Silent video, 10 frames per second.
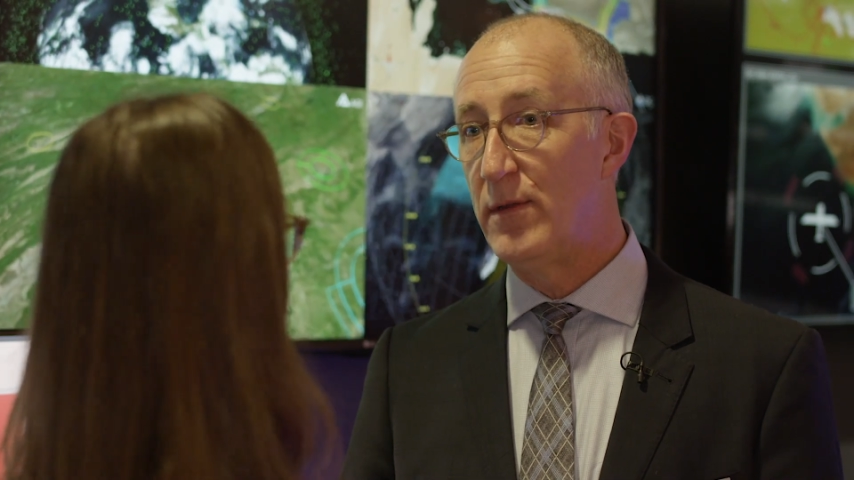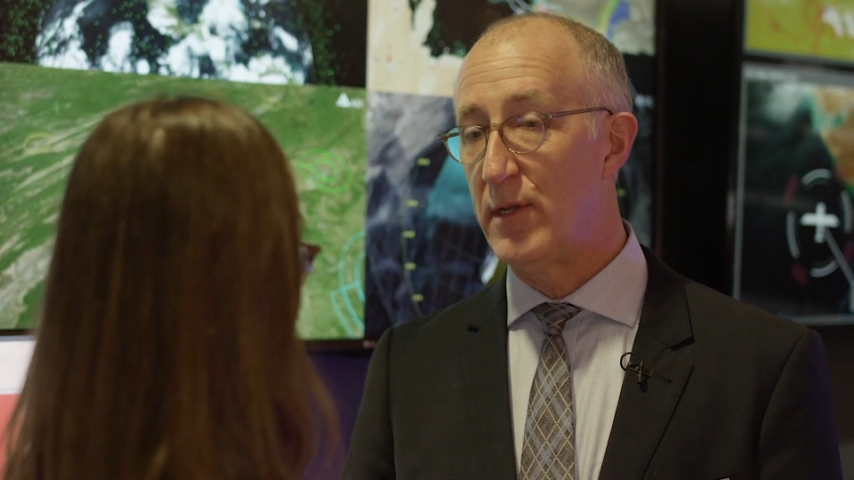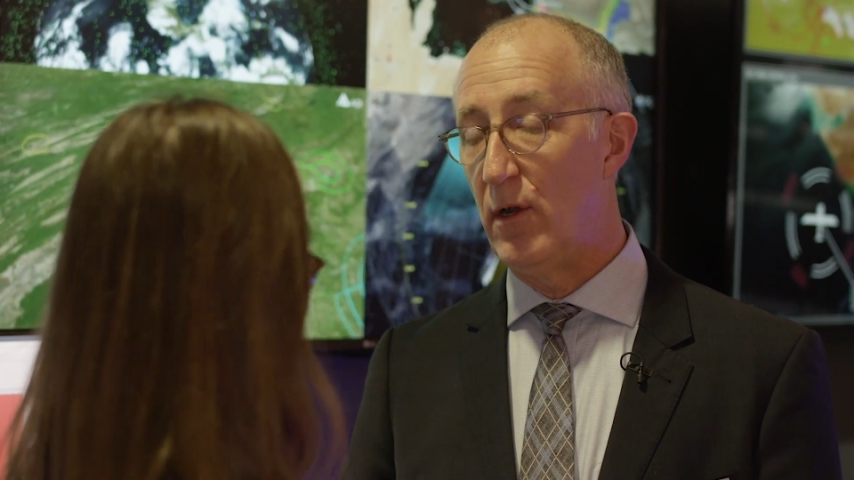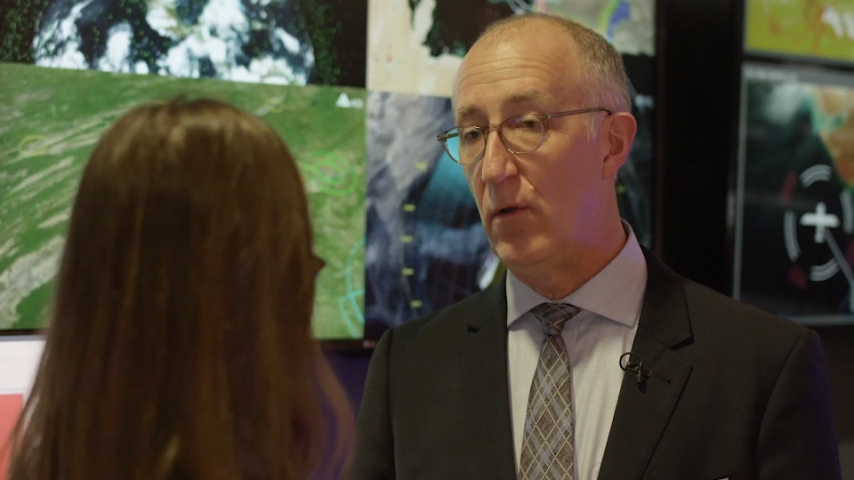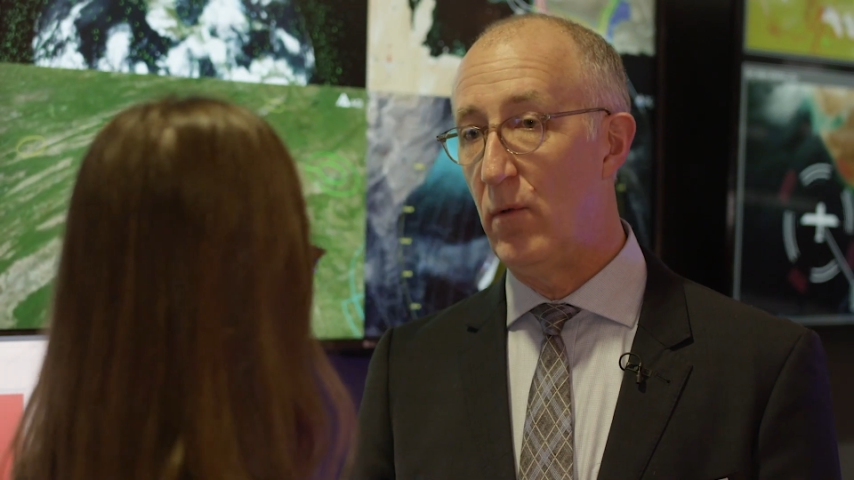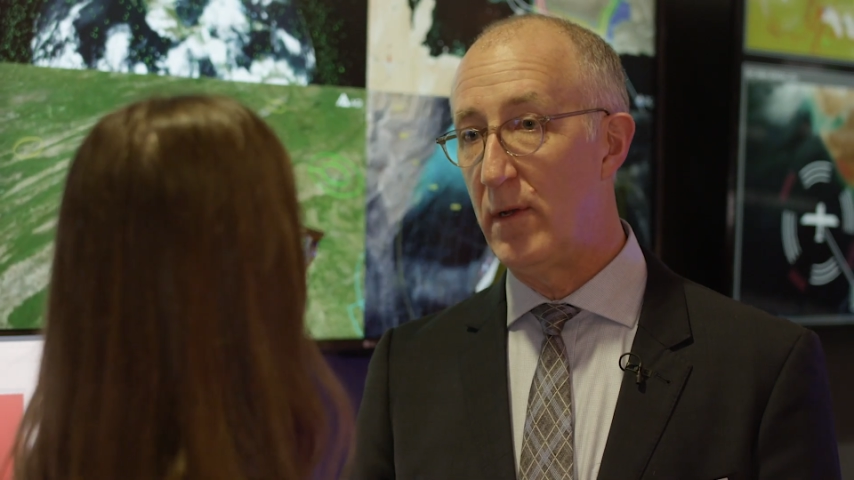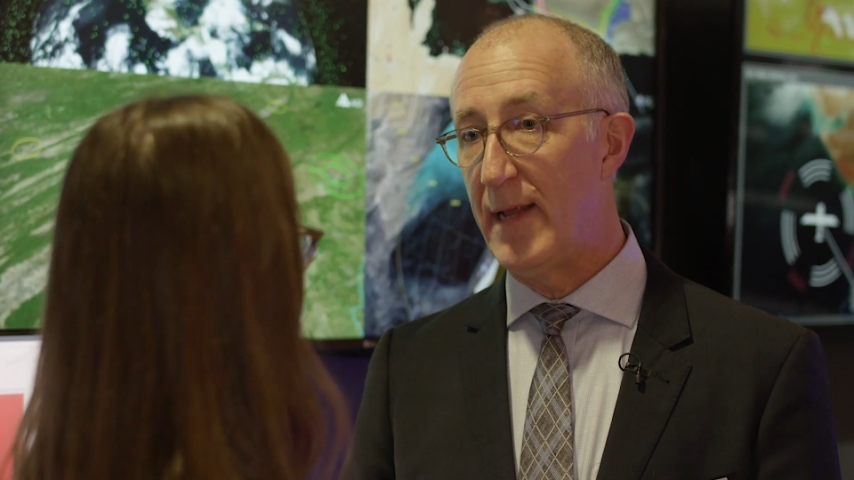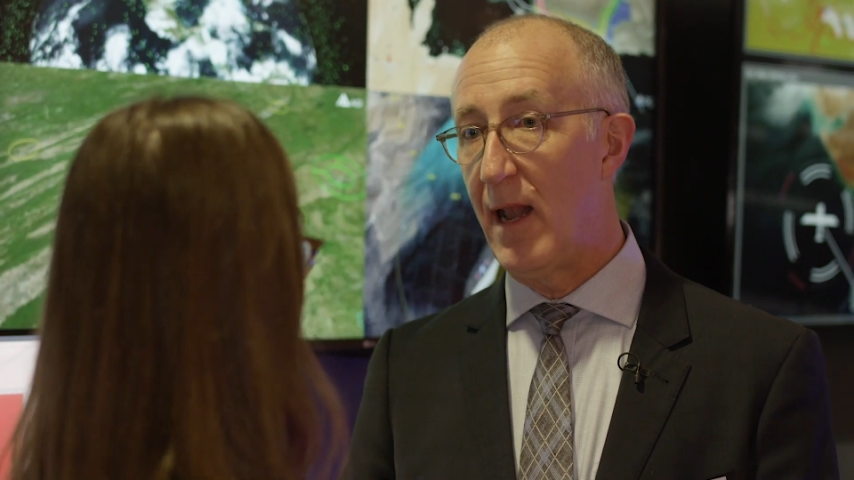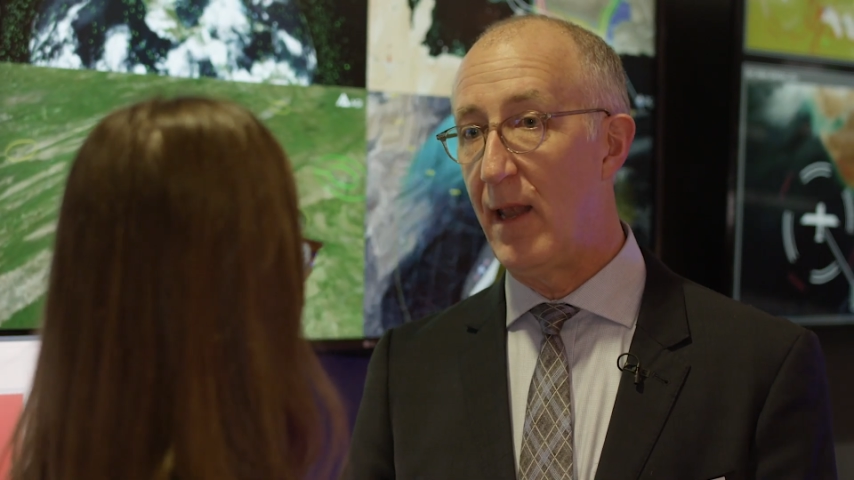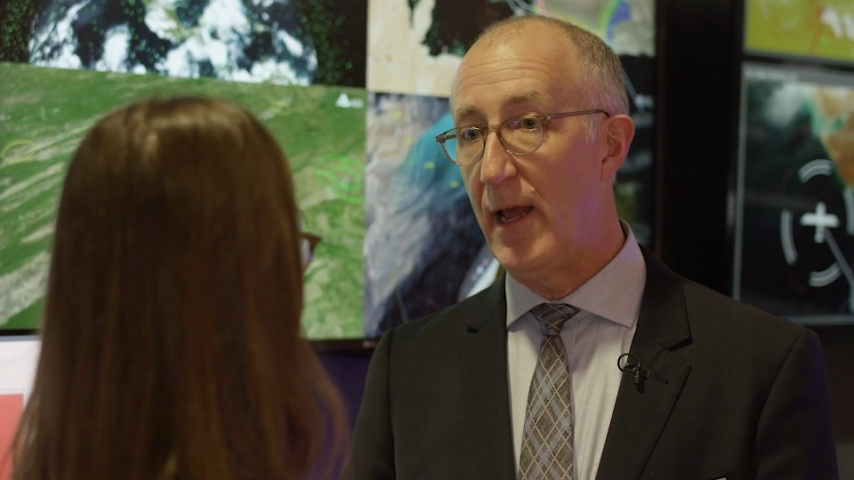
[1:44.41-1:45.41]
So
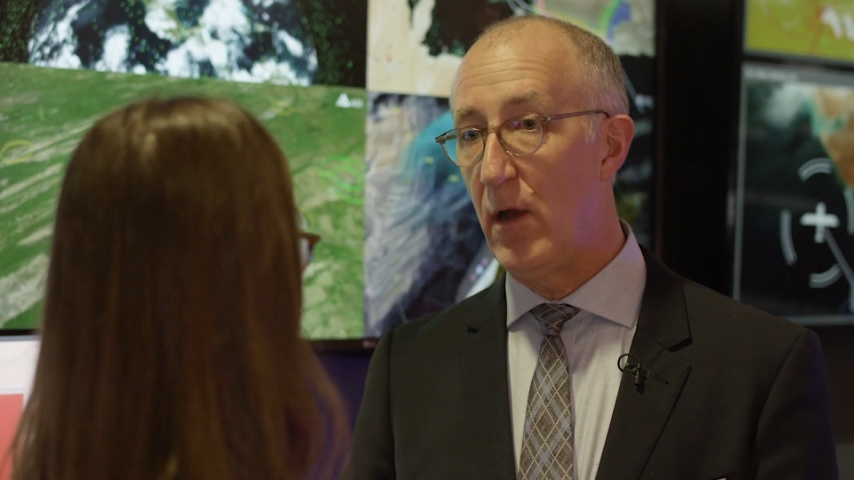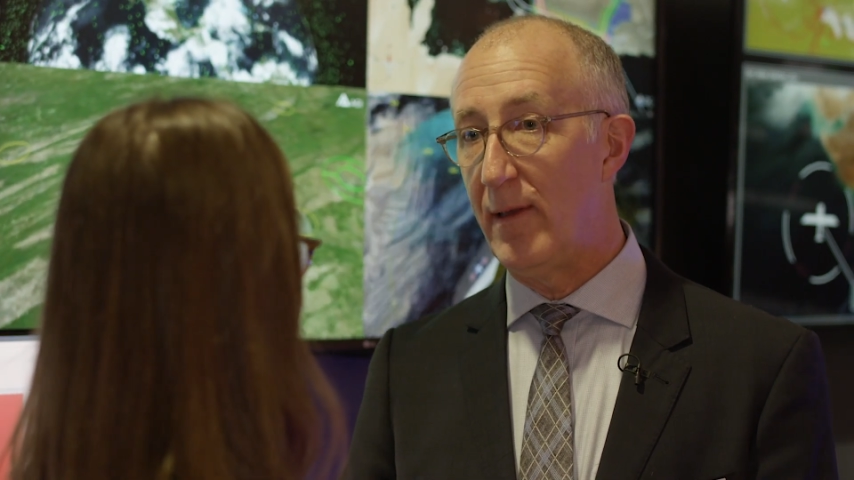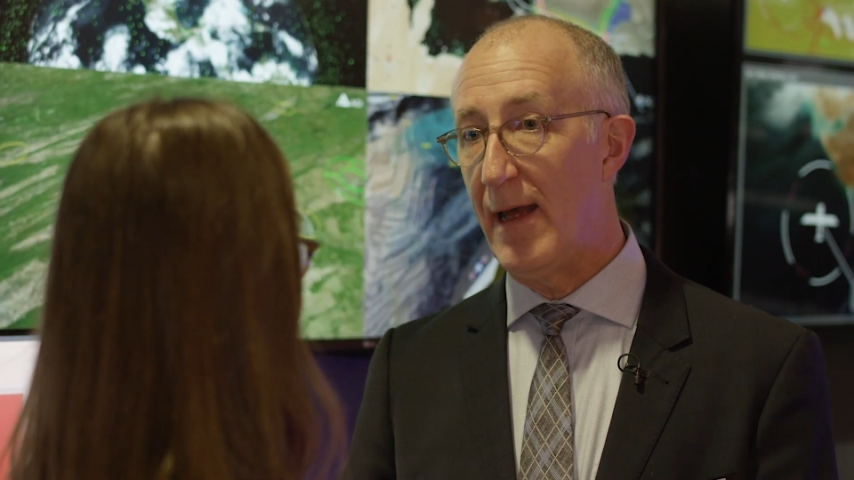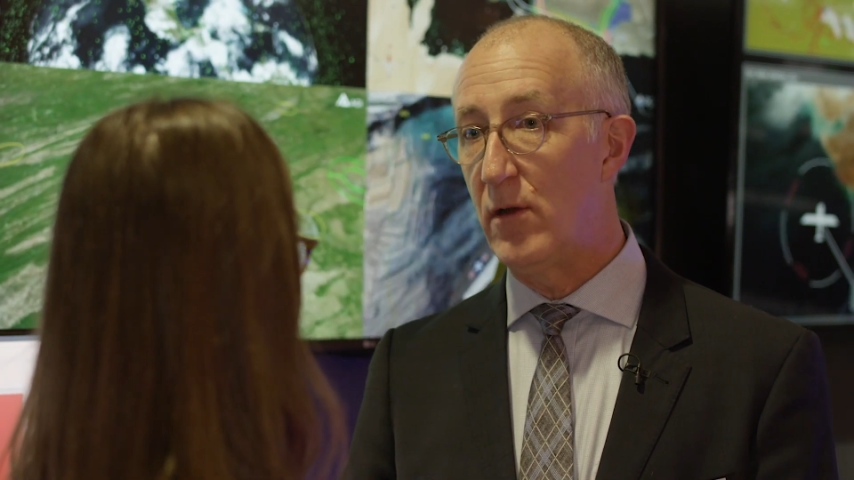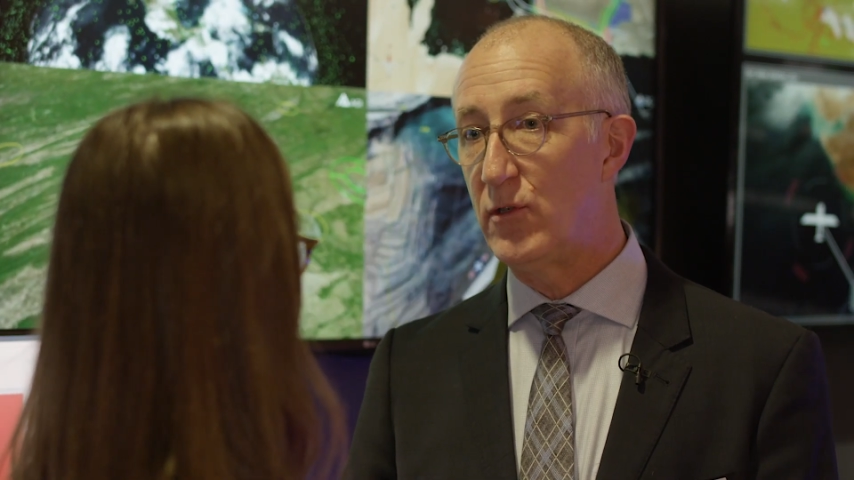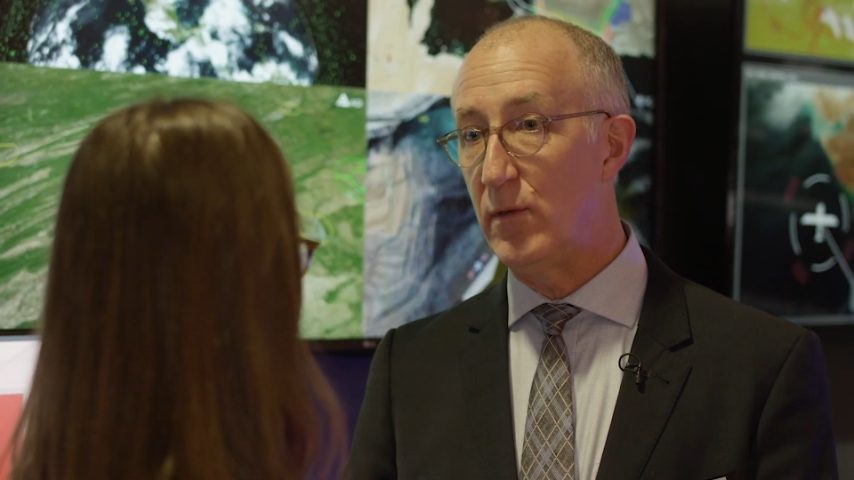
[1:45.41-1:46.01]
Galileo allows